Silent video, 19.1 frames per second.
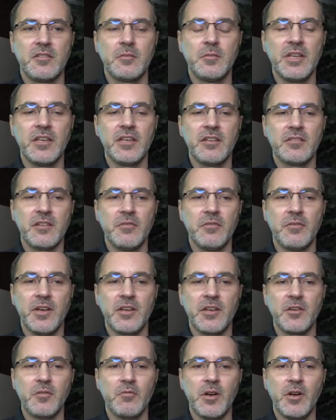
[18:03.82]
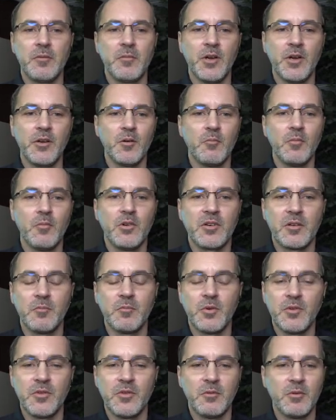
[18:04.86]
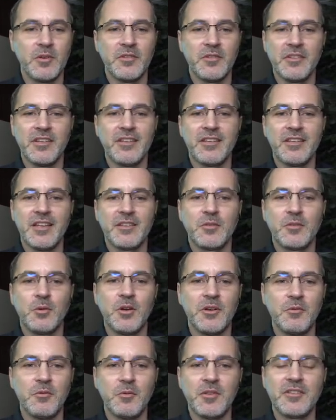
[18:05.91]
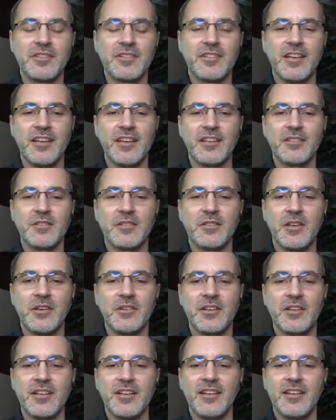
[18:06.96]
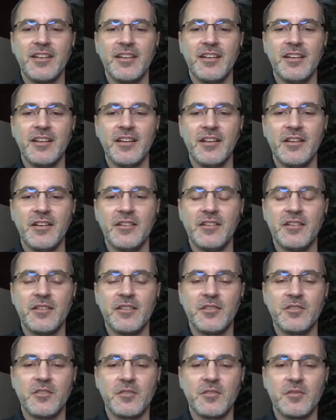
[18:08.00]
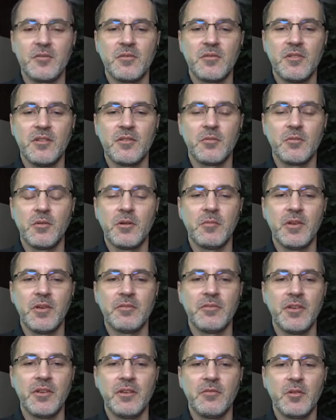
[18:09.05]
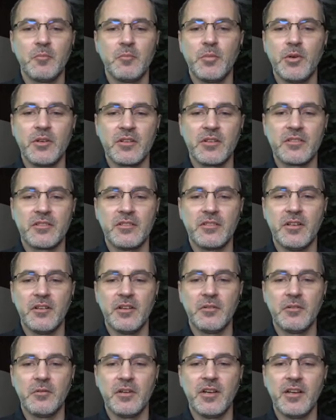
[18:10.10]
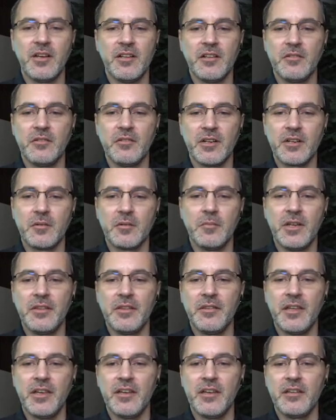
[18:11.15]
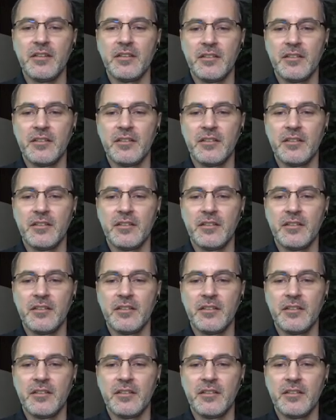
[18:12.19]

me, if I could write my own book and put the words in it, that's what it would say. So it's one of my favorite books, so I would highly recommend that.